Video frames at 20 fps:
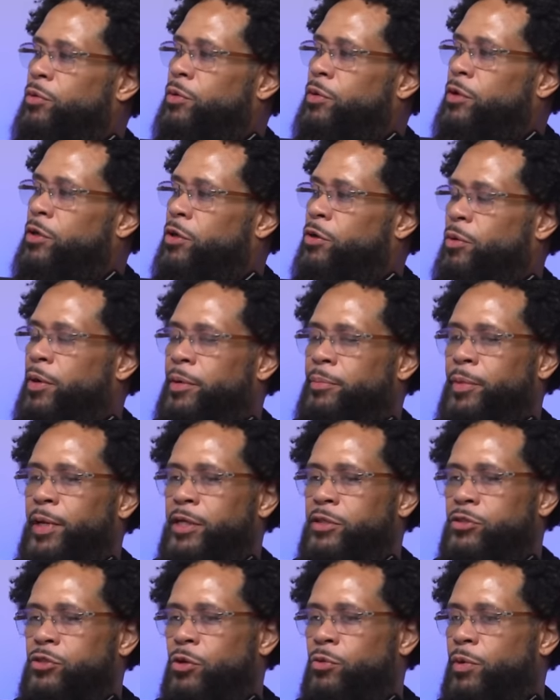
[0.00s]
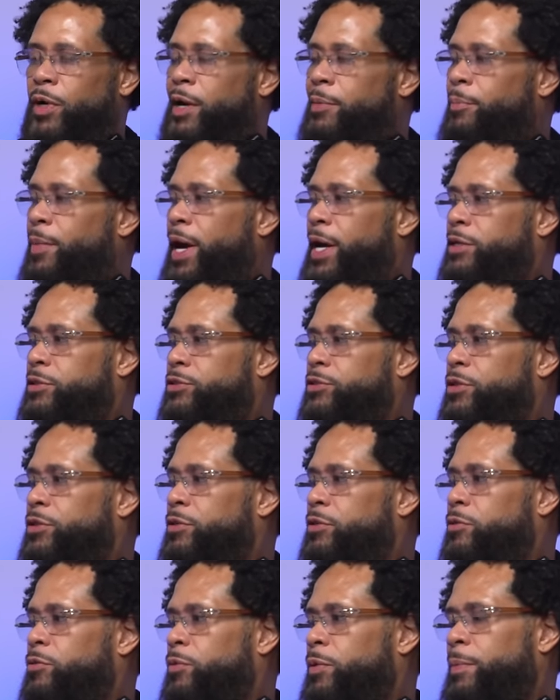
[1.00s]
You know what I mean? So when I mastered
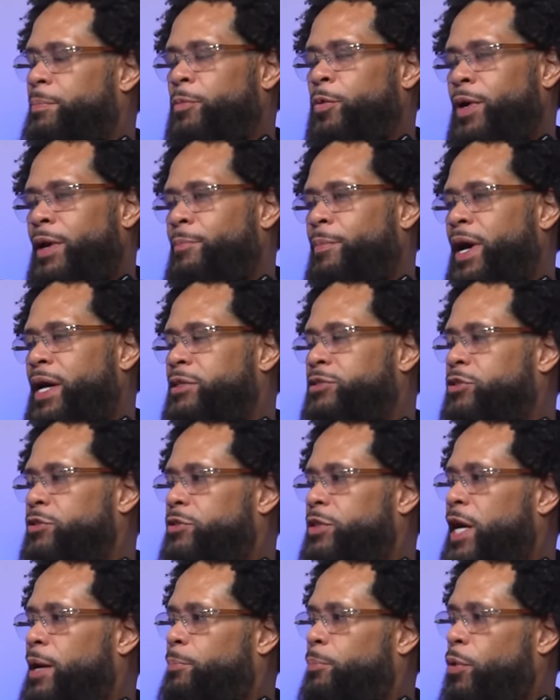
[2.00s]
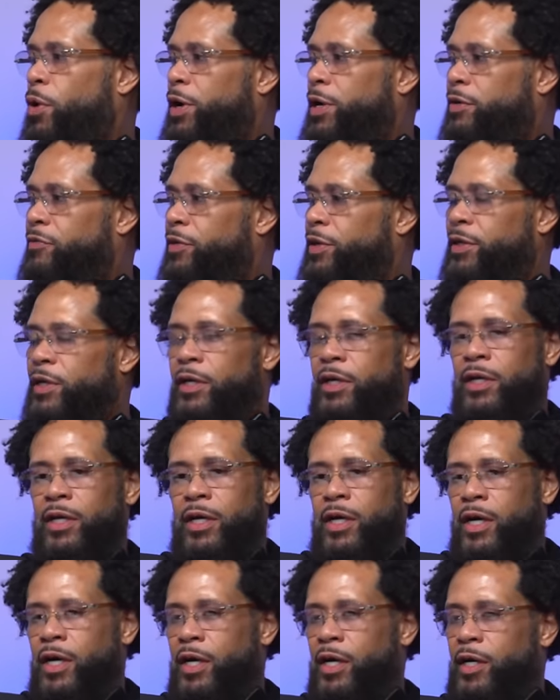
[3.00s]
when when I mastered that part of it,
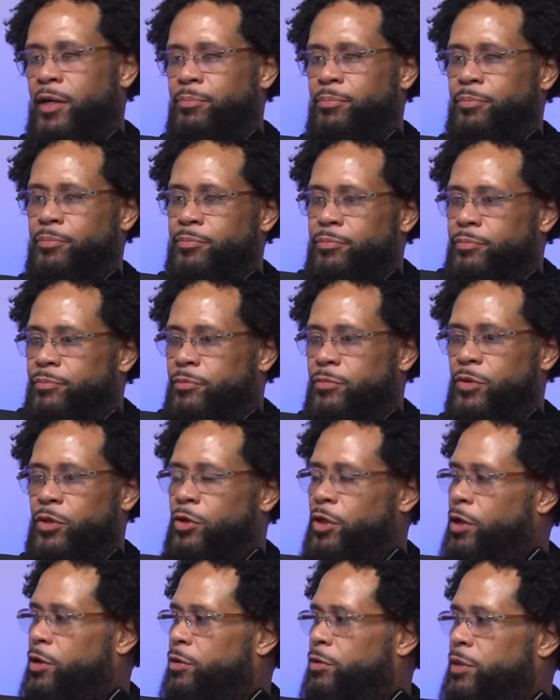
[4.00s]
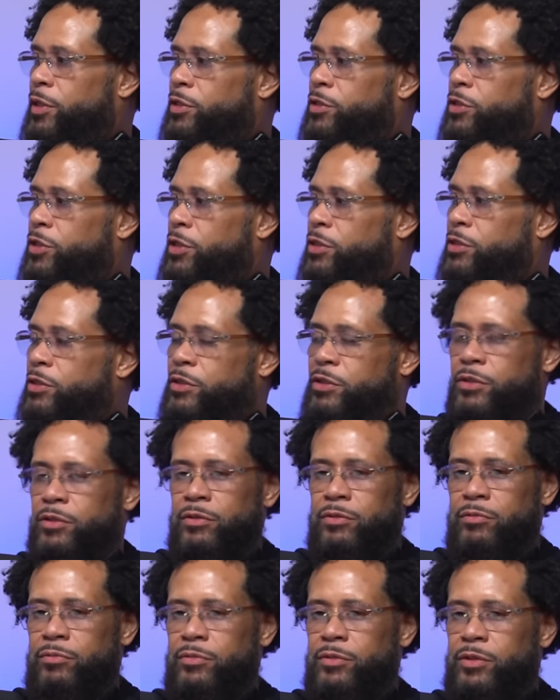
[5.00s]
um, you know, it just
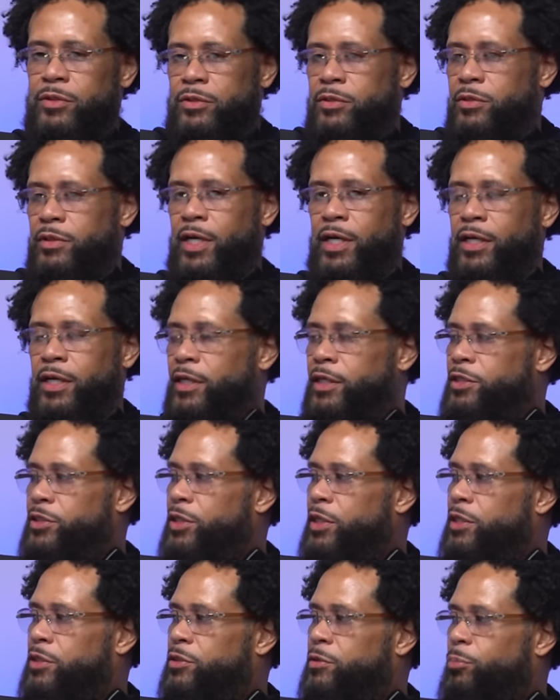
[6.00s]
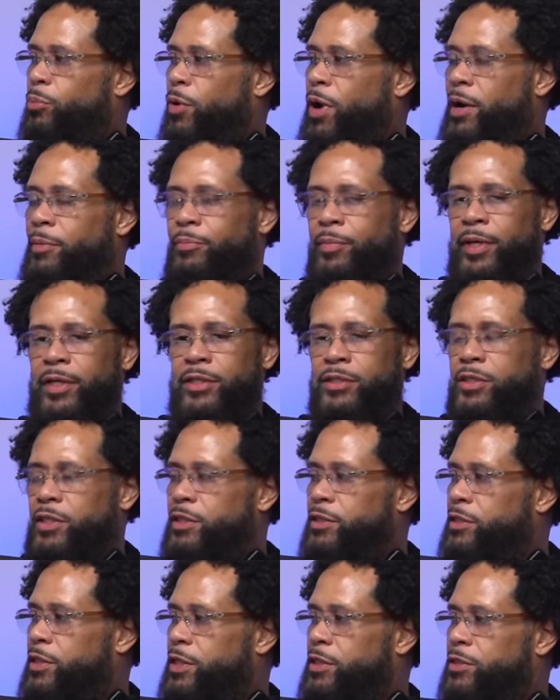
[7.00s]
none of this shit is a problem, man. This shit
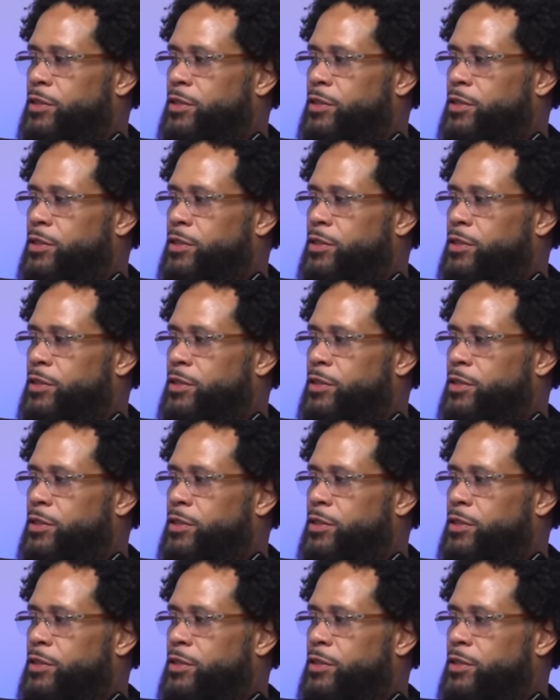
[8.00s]
is easy.